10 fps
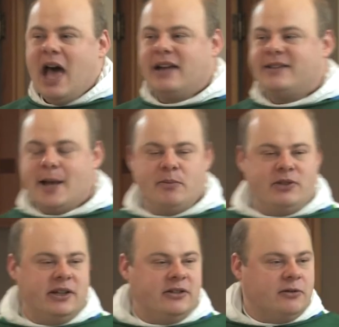
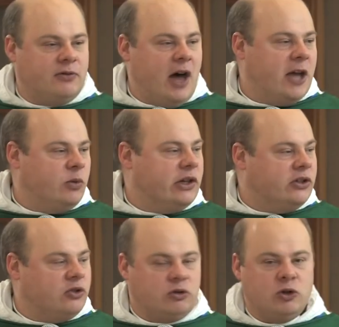attempting to find what
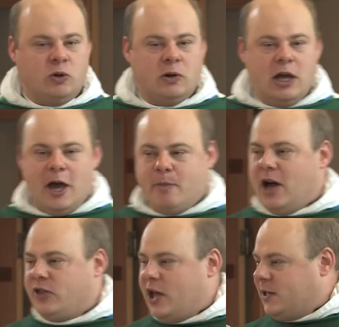is true
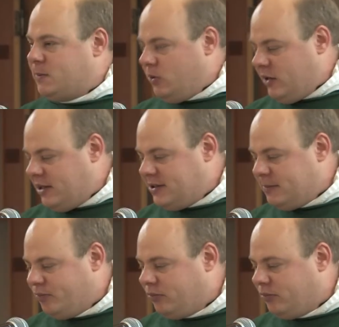about that experience.